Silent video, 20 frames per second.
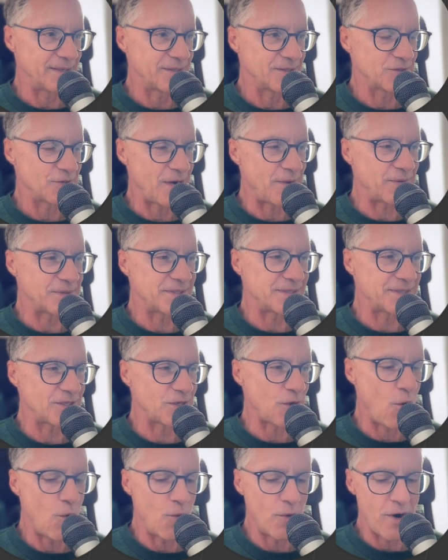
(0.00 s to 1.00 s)
So now it's its
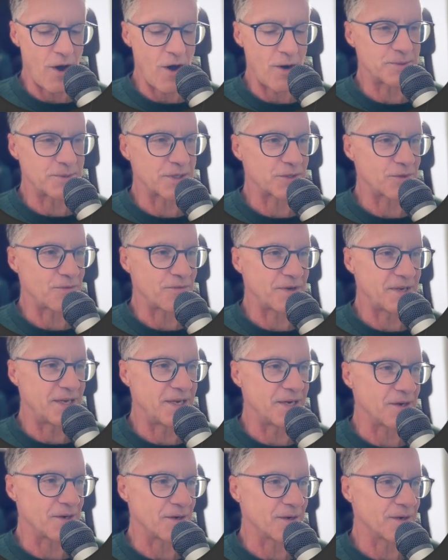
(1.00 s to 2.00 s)
own object over
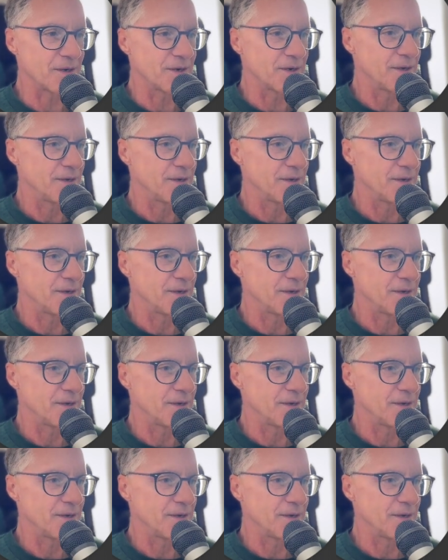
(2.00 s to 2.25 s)
here.